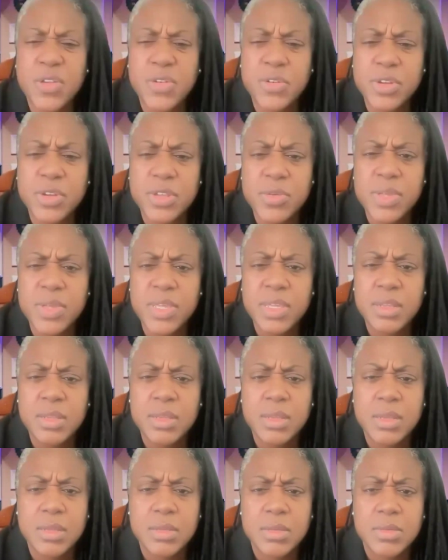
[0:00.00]
folder are you in?
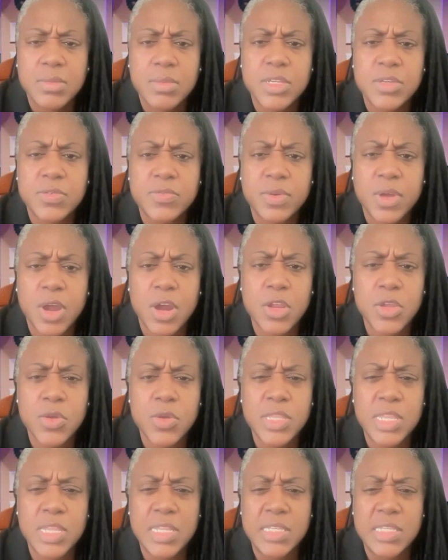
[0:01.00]
Which are
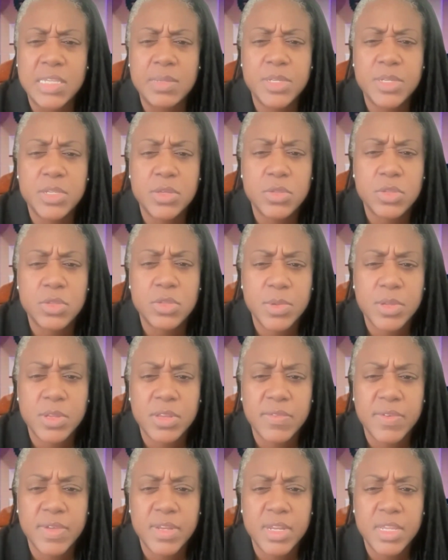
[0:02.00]
you in, the Team to Youth
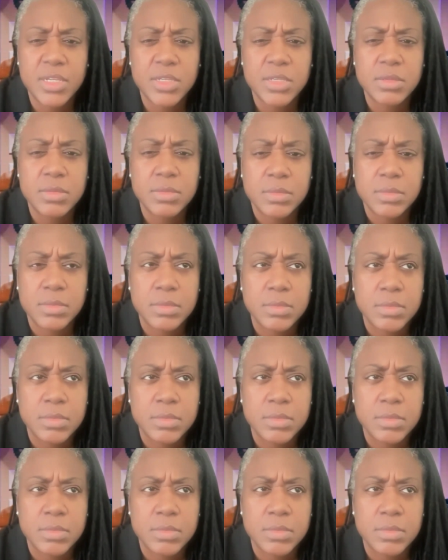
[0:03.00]
Community Foundation?